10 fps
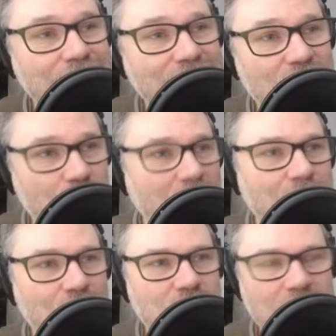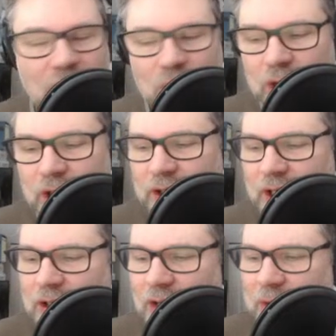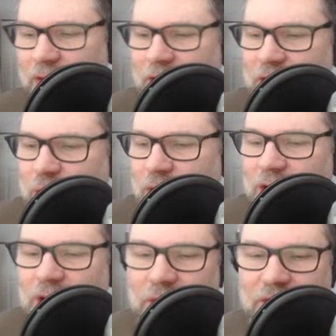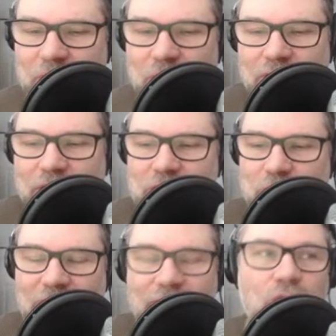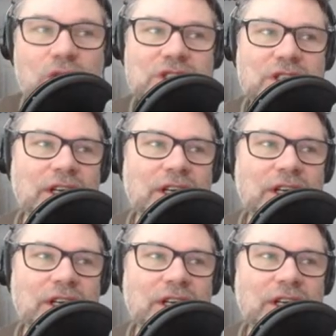is where I post my artwork and on my Facebook. Come and find me on Facebook. And of course,